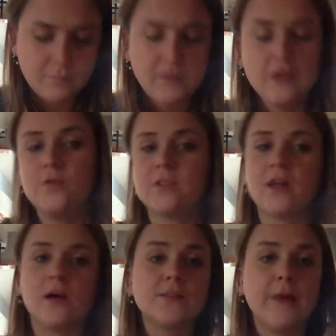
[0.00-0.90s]
She was
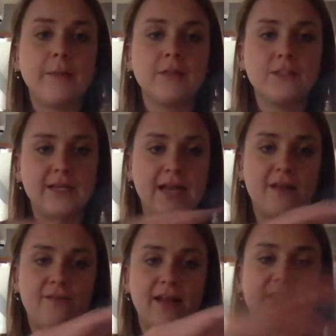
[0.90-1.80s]
also able to
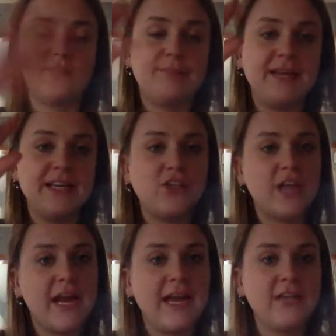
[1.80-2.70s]
identify a speed
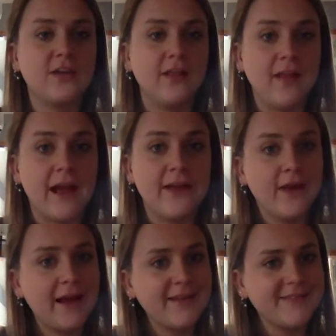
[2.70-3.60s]
change in a line
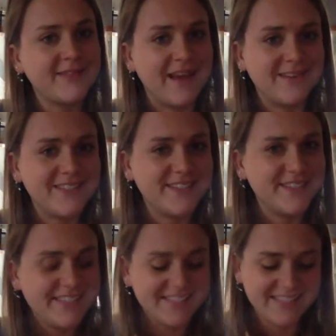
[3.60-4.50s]
graph, so that was good
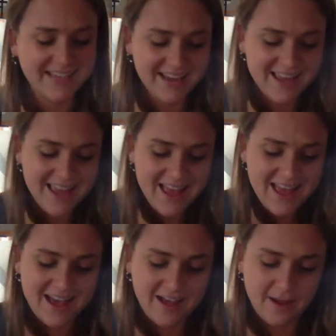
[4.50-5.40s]
to see.
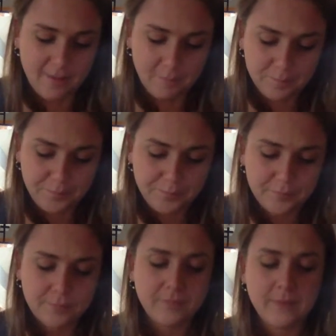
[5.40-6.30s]

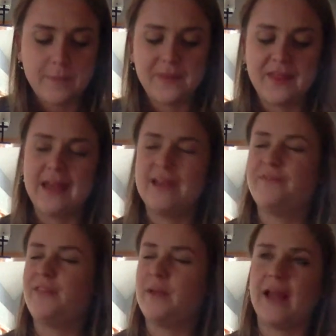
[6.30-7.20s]
But then if
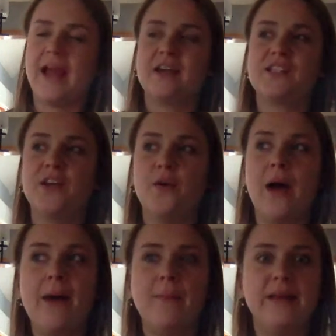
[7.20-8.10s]
they were to ask,
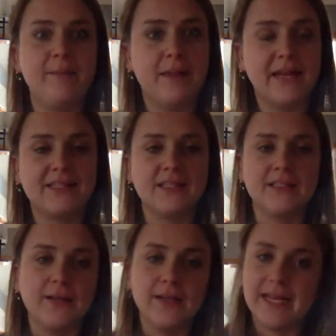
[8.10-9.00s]
how many minutes
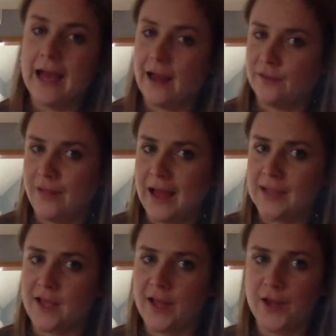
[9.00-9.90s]
until he got a flat
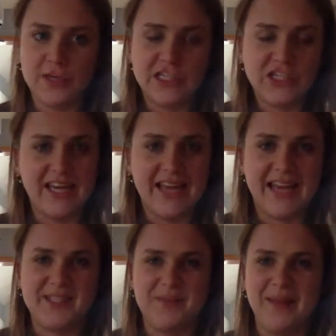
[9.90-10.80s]
tire and she had to
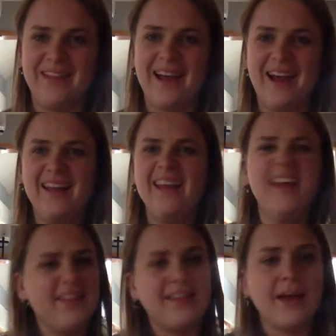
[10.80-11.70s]
estimate that,
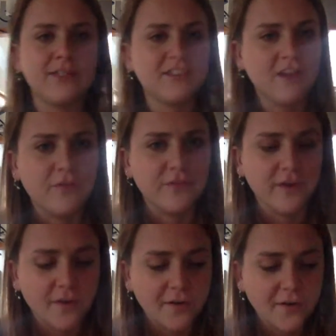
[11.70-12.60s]
that was tough for
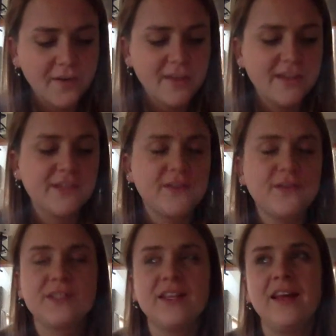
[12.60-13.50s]
her. So those